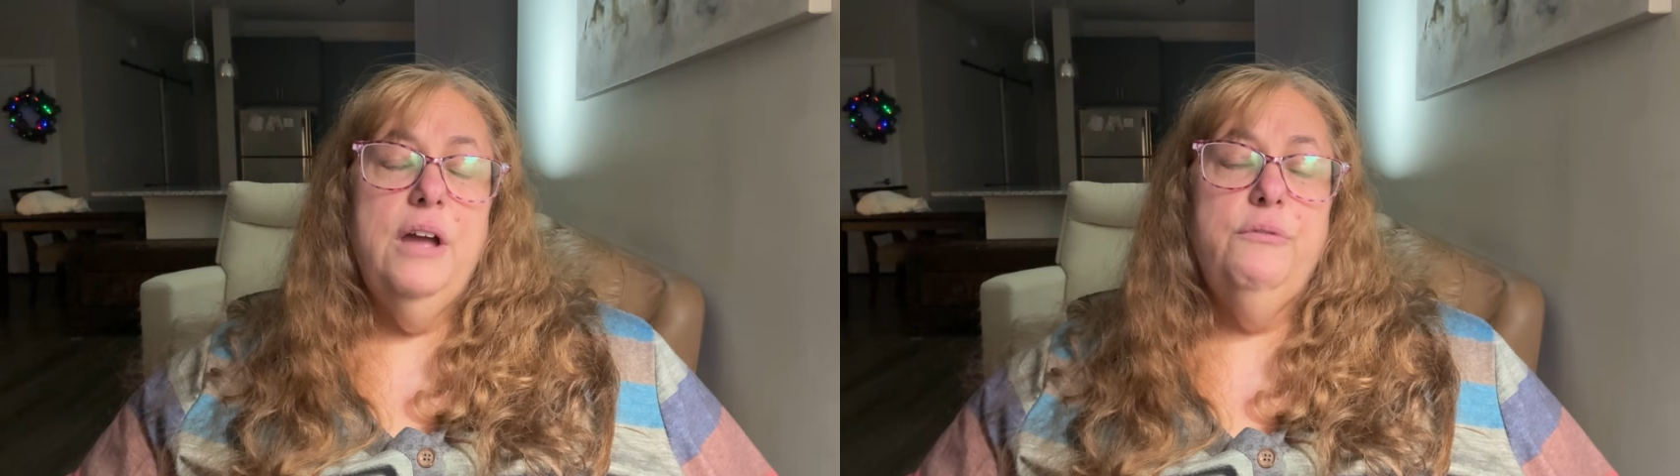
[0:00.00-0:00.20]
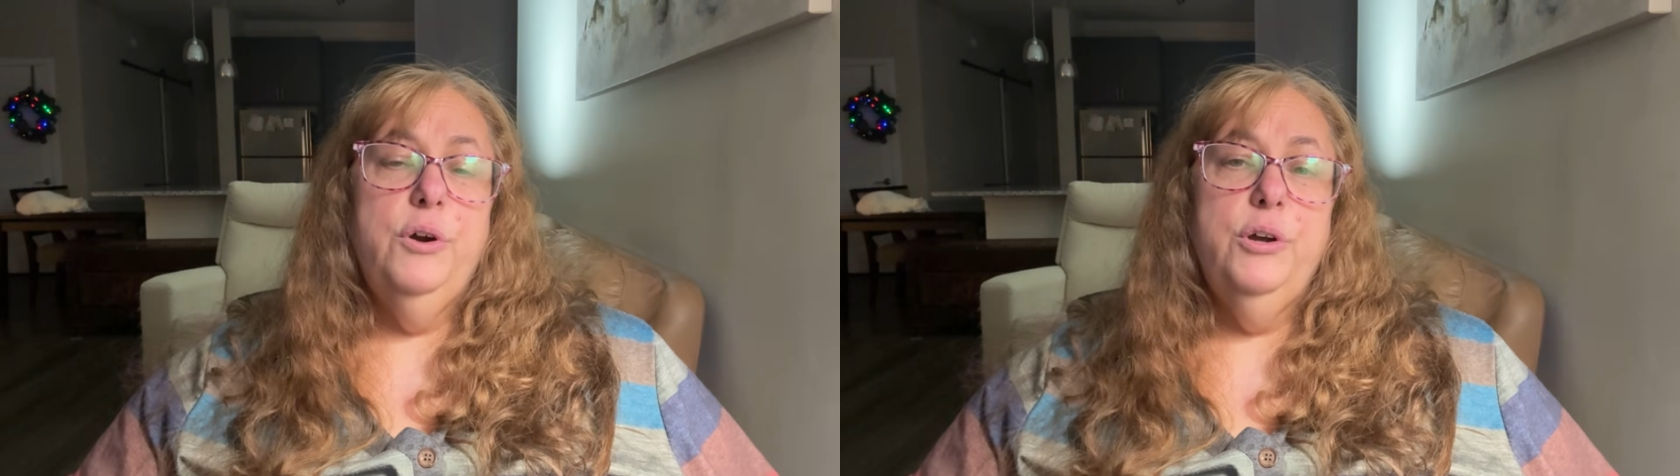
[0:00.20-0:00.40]

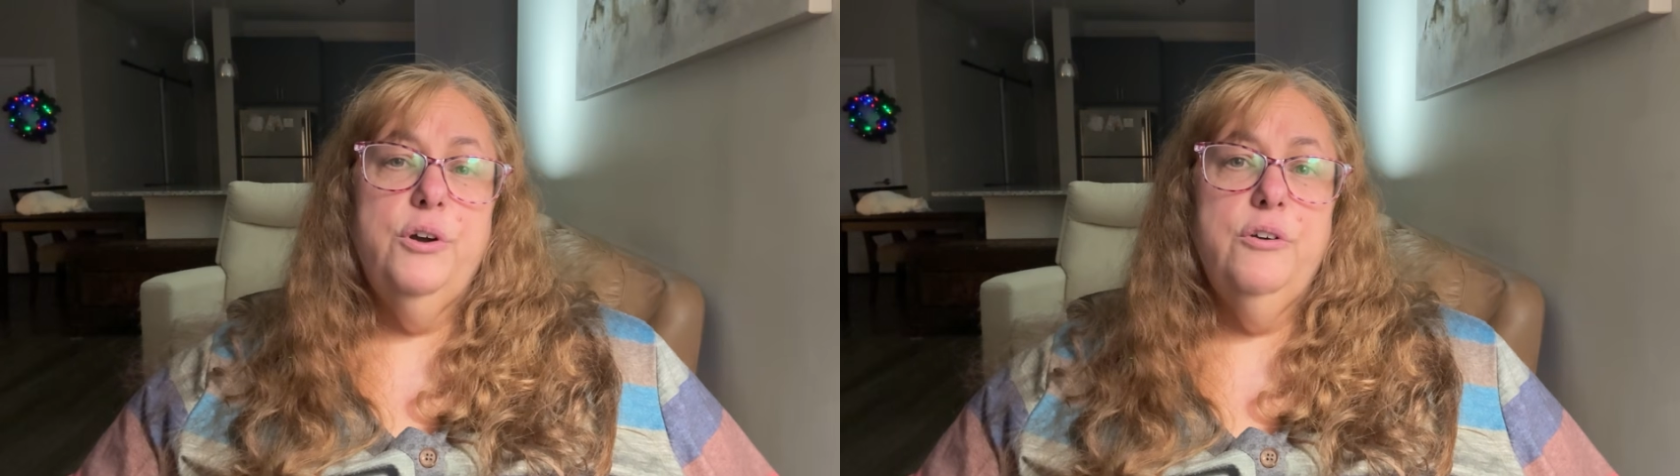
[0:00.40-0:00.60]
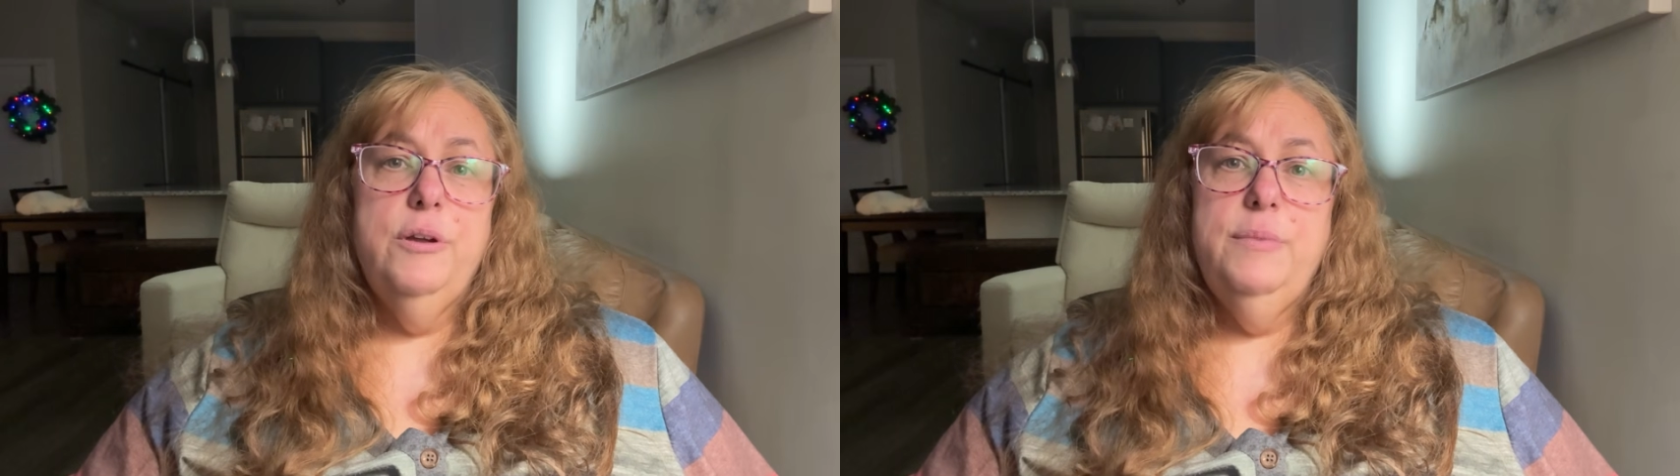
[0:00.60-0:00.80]
Royal
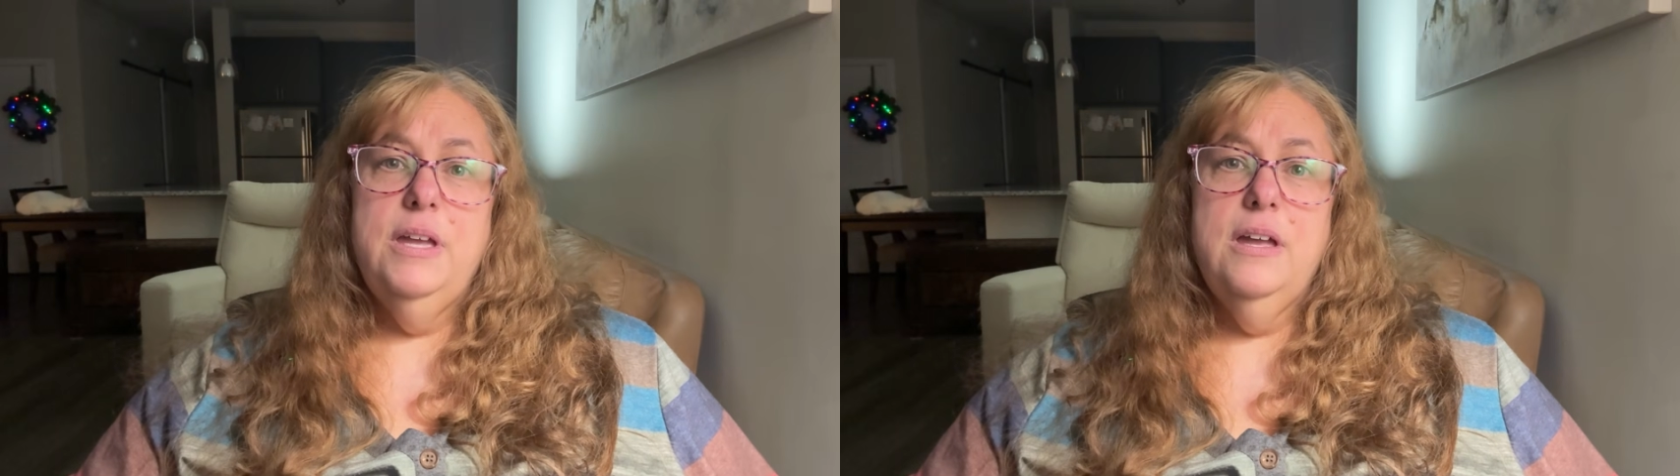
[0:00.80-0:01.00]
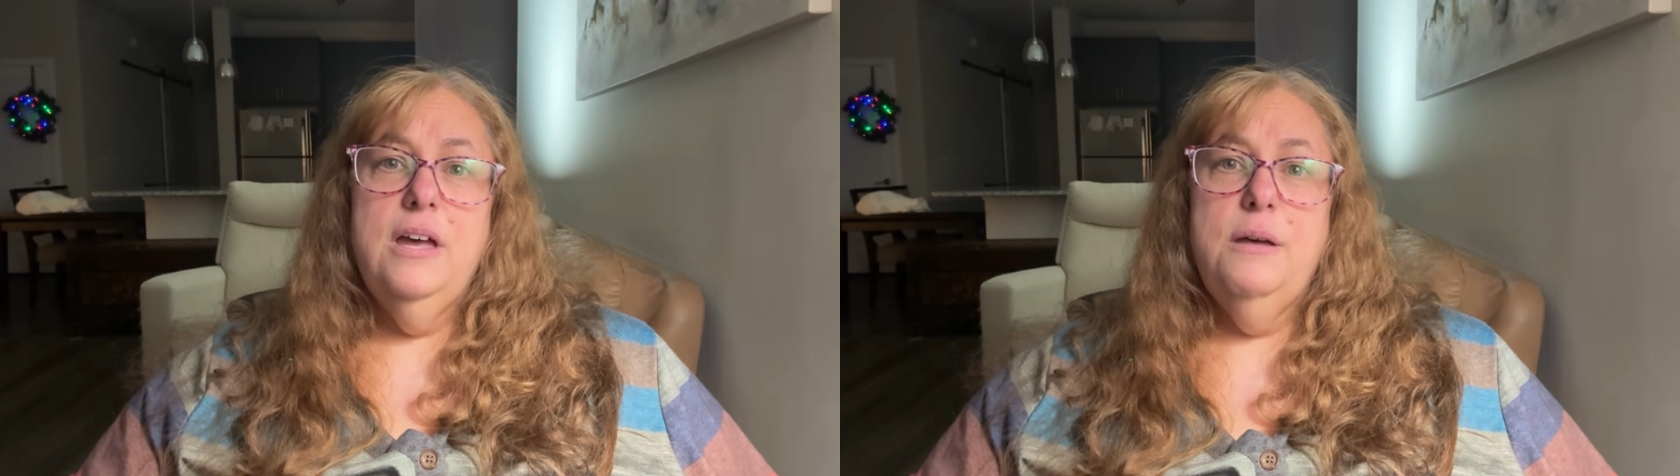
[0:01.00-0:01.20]

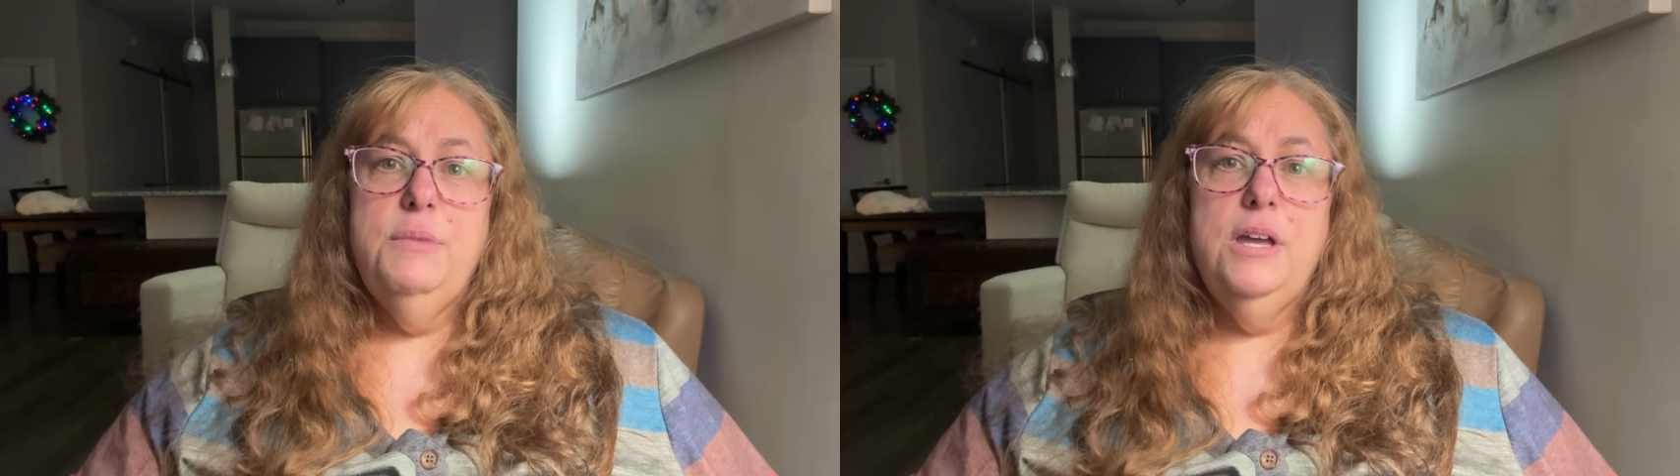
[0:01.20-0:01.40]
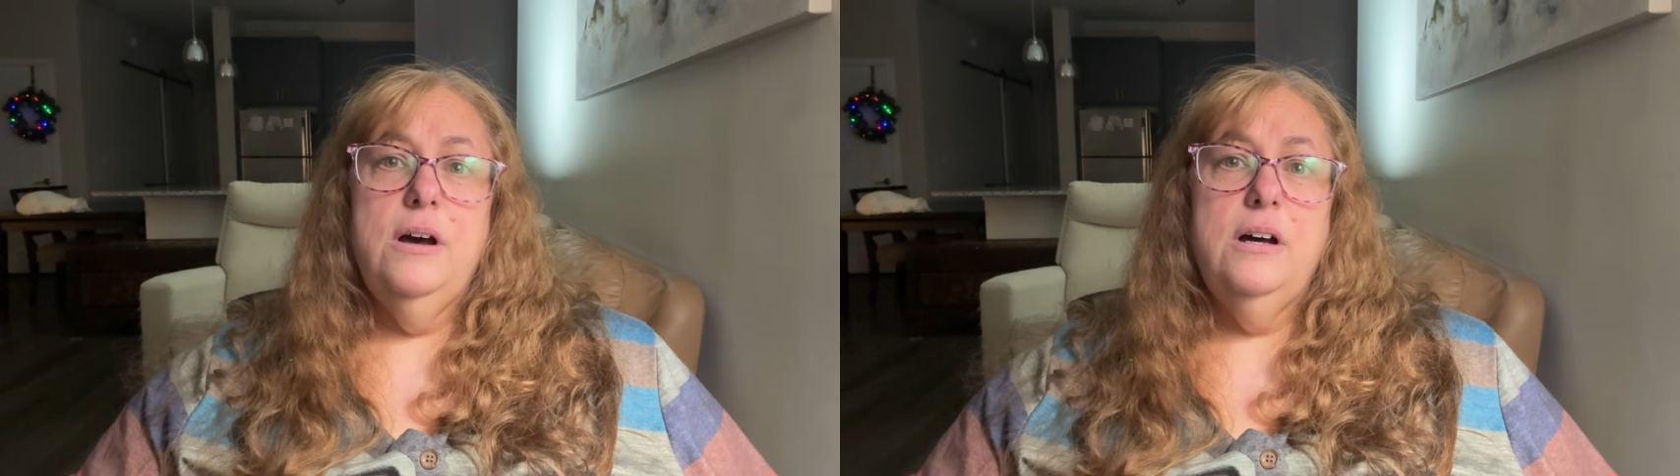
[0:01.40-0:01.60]
Caribbean cut
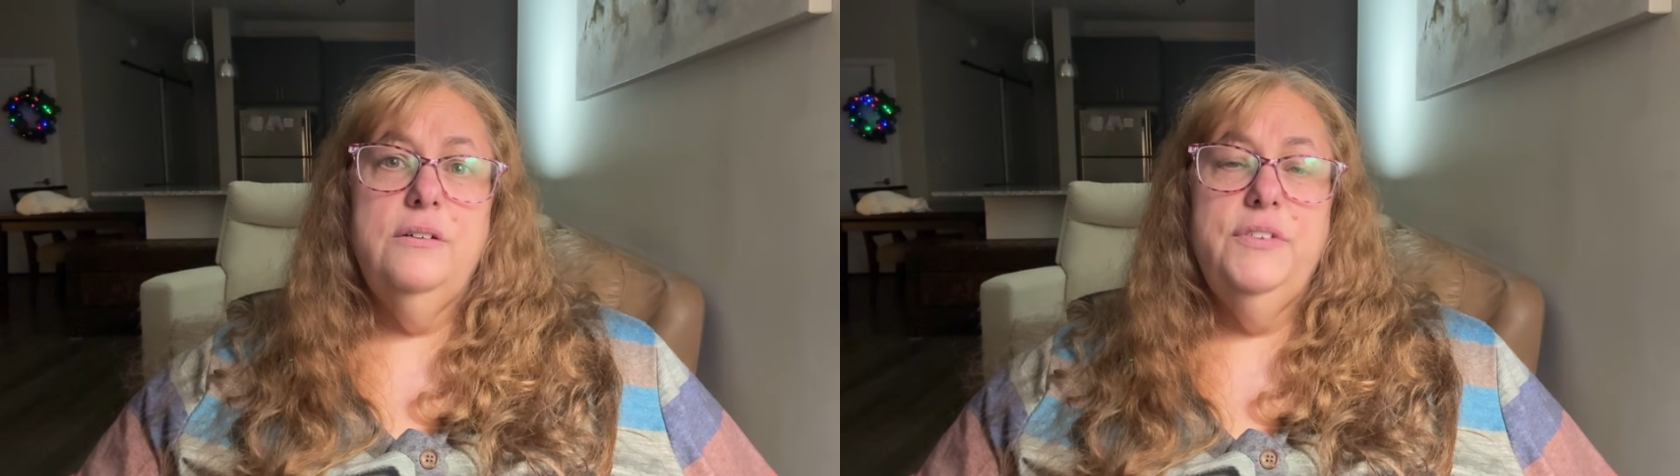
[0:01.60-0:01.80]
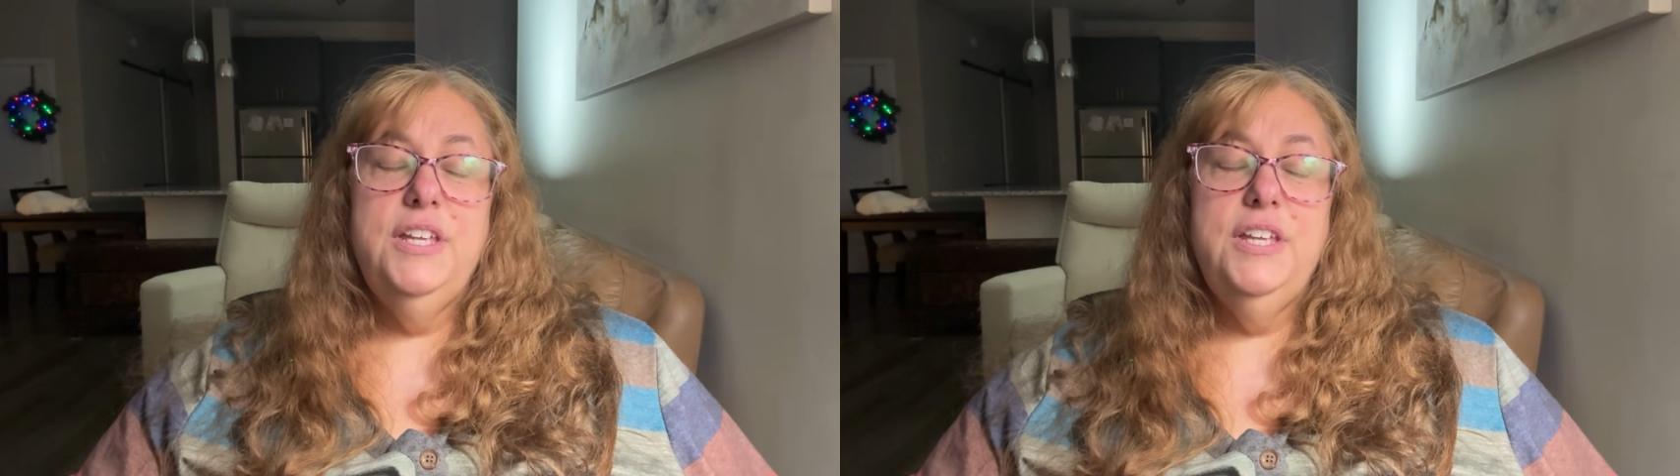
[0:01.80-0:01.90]
me off